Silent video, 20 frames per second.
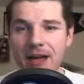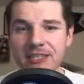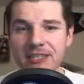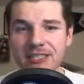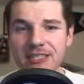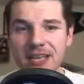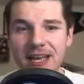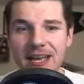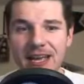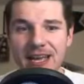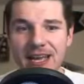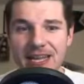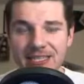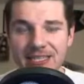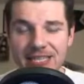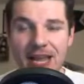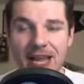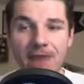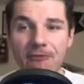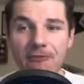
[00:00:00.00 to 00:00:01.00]
San
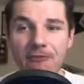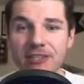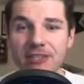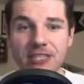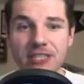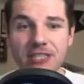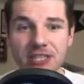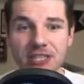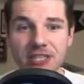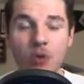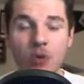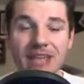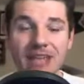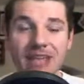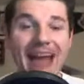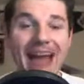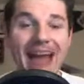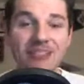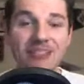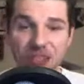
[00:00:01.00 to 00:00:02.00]
Francisco has had
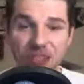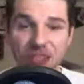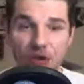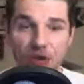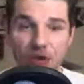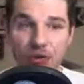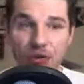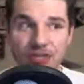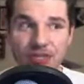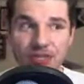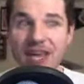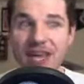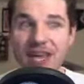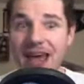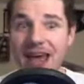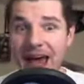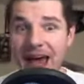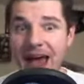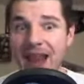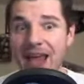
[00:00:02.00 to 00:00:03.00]
starters at edge
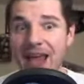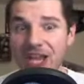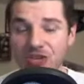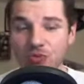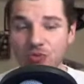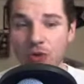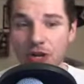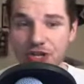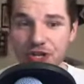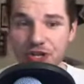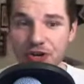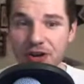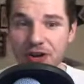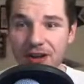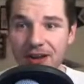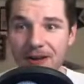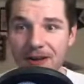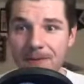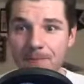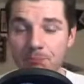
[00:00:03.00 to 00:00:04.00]
rusher
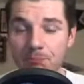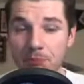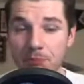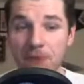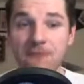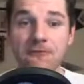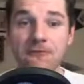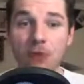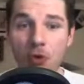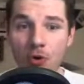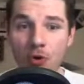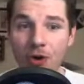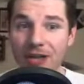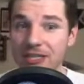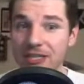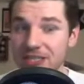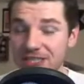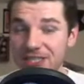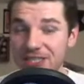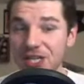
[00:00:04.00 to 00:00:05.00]
before and still
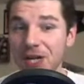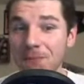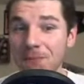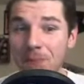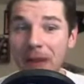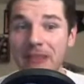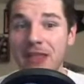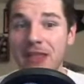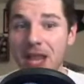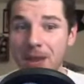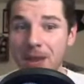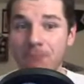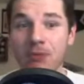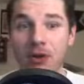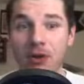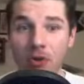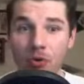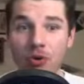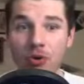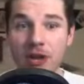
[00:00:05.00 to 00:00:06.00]
made that a priority for
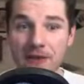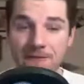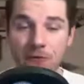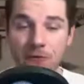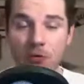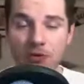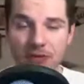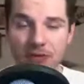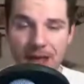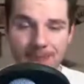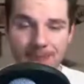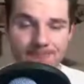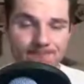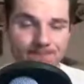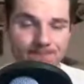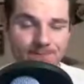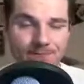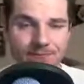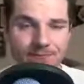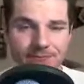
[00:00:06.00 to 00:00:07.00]
them.
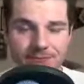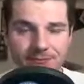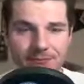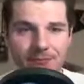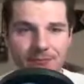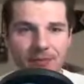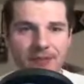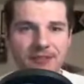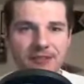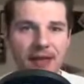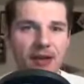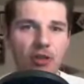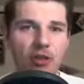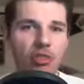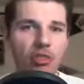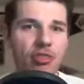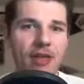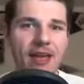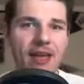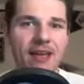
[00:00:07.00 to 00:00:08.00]
I don't think
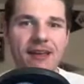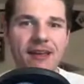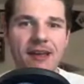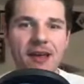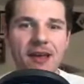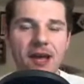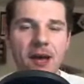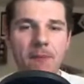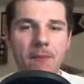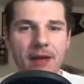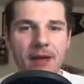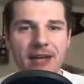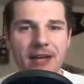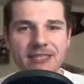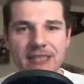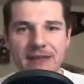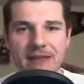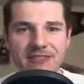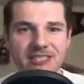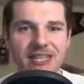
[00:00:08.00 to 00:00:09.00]
because they've
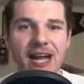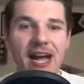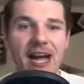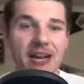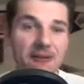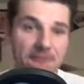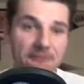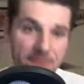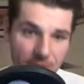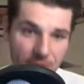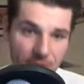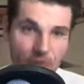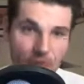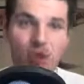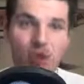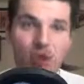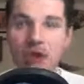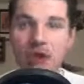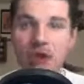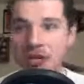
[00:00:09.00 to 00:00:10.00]
signed Floyd or Yetur
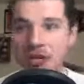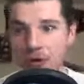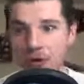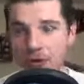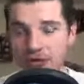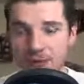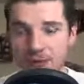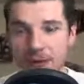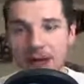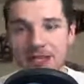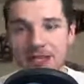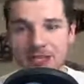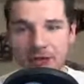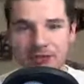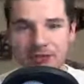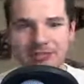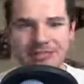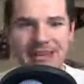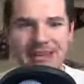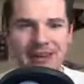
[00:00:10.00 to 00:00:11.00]
Gross-Matos that all of
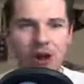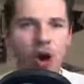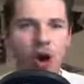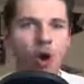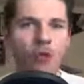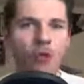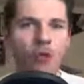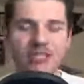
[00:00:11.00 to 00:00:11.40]
a sudden